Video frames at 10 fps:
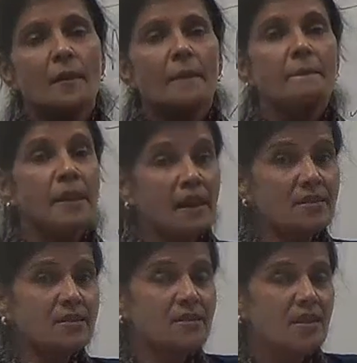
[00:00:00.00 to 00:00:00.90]

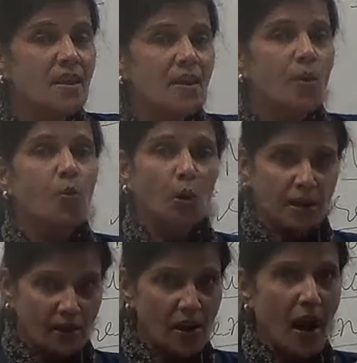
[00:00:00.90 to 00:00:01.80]
Means
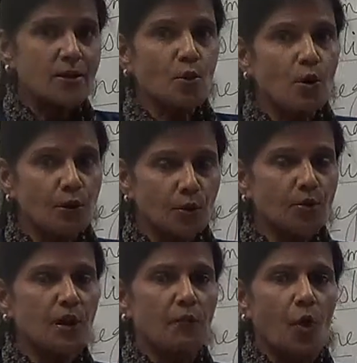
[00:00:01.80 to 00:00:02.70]
whatever I told you,
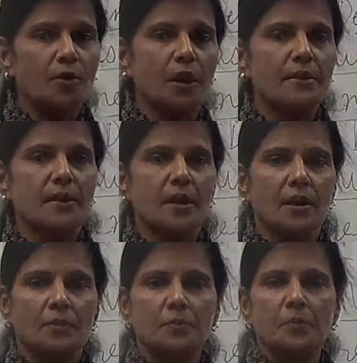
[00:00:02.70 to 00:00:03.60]
they wanted
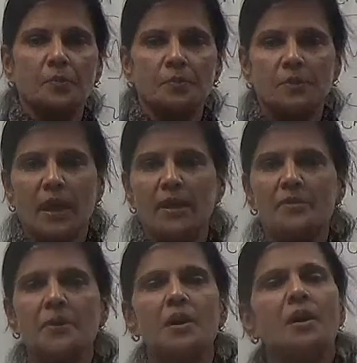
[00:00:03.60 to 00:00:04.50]
uh,
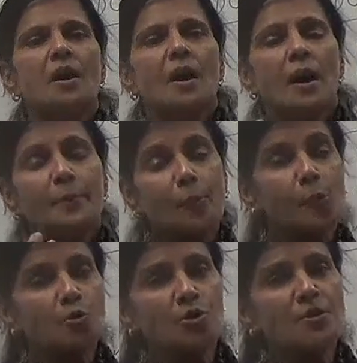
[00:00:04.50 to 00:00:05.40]
their uh, uh,
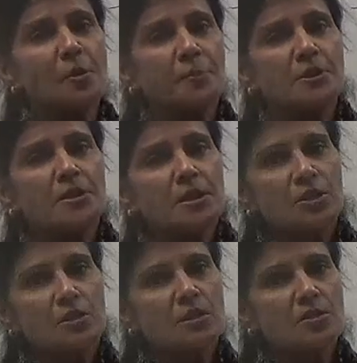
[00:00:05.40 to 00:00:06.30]
proportional
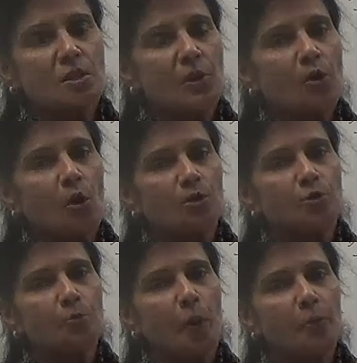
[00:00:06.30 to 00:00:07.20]
representation system according
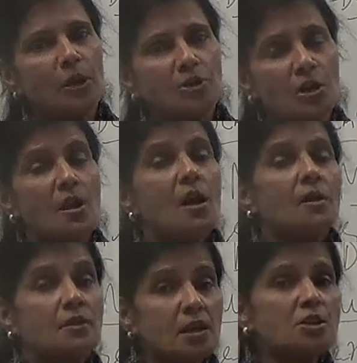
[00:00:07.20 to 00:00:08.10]
to population.
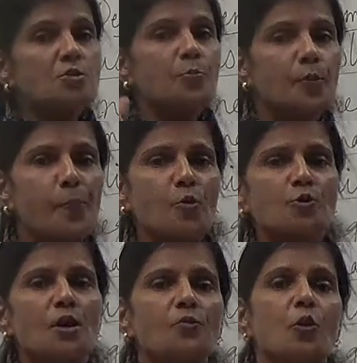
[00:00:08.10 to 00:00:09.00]
This
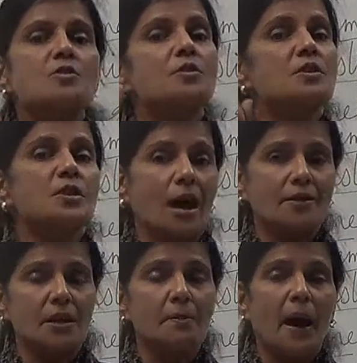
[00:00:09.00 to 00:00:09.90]
proposal was
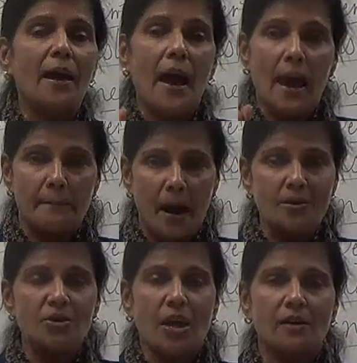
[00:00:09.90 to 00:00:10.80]
rejected by M.R.
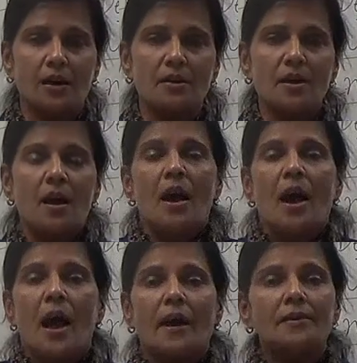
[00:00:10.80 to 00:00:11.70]
Jayakar
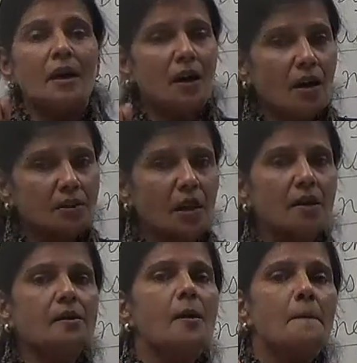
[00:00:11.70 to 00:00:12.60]
and the other
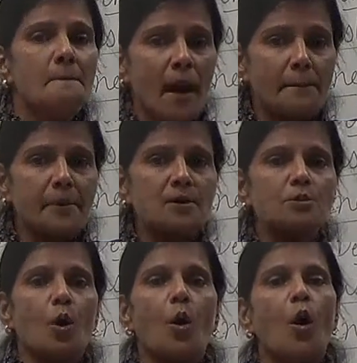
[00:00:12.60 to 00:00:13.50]
members
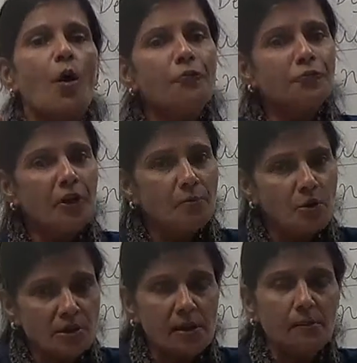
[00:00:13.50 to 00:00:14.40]
of the
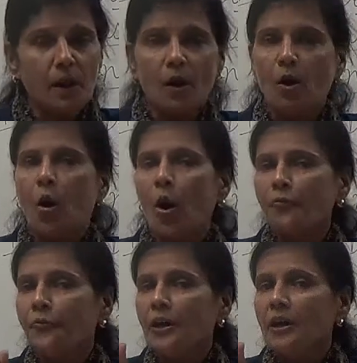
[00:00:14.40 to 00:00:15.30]
Muslim, uh,
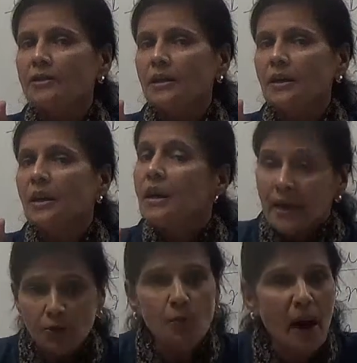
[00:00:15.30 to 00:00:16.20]
of uh, the
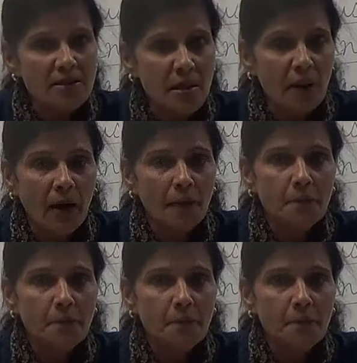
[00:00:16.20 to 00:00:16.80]
Hindu Mahasabha.